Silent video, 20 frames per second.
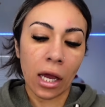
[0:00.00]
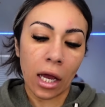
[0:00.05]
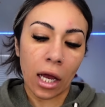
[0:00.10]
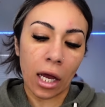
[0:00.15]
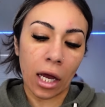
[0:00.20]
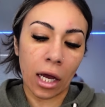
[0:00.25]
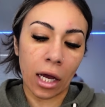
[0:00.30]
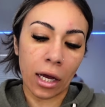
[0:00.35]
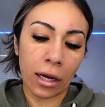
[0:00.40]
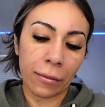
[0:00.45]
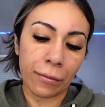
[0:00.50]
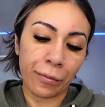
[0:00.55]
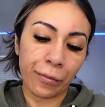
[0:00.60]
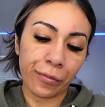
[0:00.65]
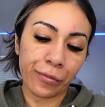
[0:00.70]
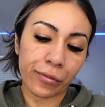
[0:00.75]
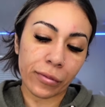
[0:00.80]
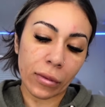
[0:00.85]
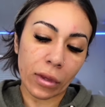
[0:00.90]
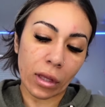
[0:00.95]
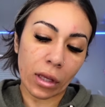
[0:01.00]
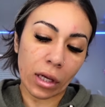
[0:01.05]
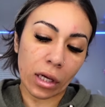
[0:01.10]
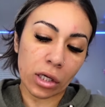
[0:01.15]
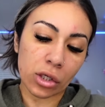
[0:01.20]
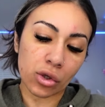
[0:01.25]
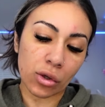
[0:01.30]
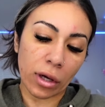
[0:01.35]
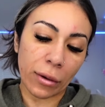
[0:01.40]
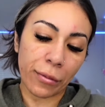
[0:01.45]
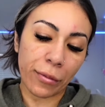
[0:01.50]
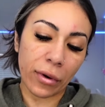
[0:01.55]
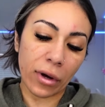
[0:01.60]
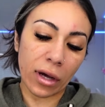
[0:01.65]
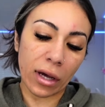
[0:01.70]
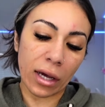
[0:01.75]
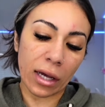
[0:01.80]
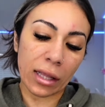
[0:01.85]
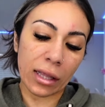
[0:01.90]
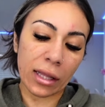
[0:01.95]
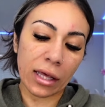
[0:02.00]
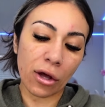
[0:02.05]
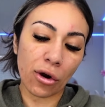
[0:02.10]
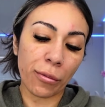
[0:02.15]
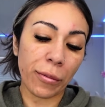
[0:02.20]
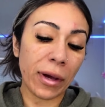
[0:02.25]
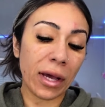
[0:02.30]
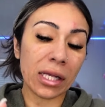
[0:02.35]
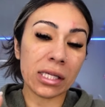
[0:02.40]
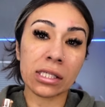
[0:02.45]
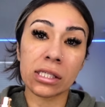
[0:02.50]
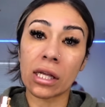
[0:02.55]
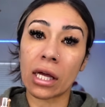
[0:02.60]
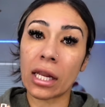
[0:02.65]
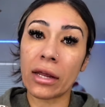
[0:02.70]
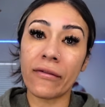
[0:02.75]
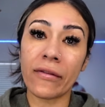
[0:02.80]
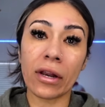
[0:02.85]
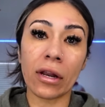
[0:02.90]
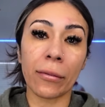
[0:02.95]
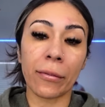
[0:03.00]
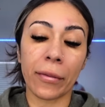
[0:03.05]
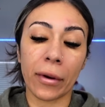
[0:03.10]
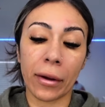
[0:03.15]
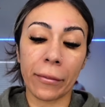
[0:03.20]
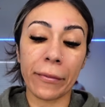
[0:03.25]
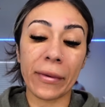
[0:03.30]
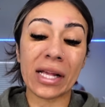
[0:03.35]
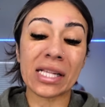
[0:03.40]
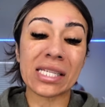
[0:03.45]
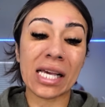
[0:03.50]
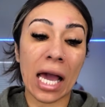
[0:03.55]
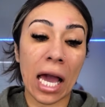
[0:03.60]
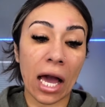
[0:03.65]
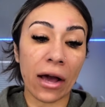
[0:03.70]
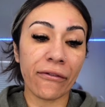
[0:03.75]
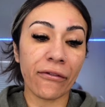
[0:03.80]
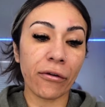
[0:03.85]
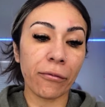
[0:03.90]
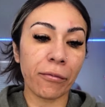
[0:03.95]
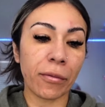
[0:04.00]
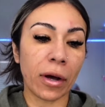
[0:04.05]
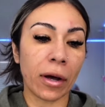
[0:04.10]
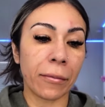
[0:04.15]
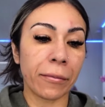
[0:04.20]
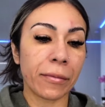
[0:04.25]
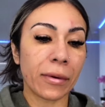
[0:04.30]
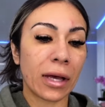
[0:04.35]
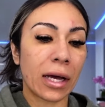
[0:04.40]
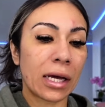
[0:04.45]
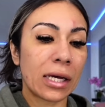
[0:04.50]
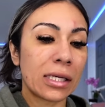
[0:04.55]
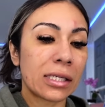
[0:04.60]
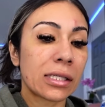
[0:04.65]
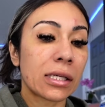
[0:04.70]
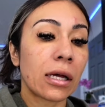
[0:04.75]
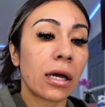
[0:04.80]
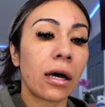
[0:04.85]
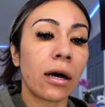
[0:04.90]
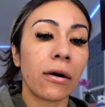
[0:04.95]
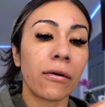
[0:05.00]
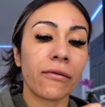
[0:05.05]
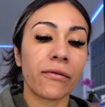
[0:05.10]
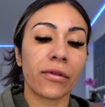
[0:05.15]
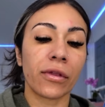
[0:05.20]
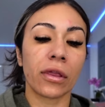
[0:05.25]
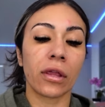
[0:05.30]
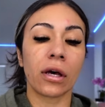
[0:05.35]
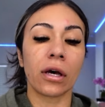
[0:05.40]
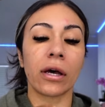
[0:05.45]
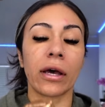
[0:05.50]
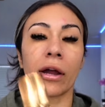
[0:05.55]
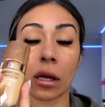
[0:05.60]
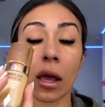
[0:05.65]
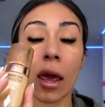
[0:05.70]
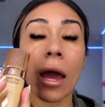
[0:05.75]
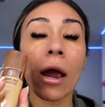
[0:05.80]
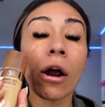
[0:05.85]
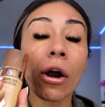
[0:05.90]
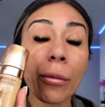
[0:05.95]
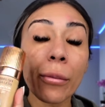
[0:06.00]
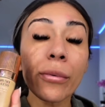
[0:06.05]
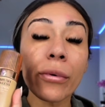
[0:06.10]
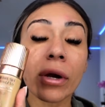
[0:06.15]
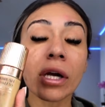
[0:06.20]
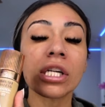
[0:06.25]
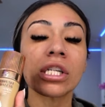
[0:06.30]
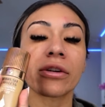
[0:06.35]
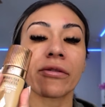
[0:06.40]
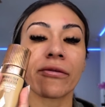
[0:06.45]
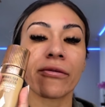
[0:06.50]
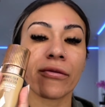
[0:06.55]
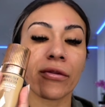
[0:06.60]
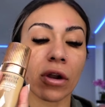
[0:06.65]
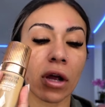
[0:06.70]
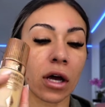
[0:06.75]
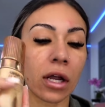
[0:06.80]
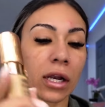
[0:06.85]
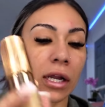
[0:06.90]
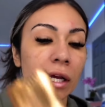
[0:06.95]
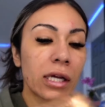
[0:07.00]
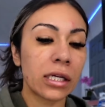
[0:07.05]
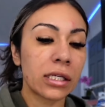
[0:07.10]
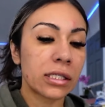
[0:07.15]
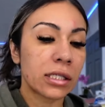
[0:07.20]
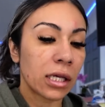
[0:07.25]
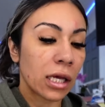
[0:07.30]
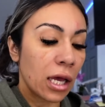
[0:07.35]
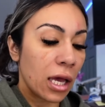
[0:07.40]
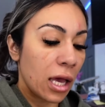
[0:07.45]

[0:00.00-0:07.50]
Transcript: So I put a little bit, it's not even a pump, it's half a pump, guys, of the Airbrush Flawless.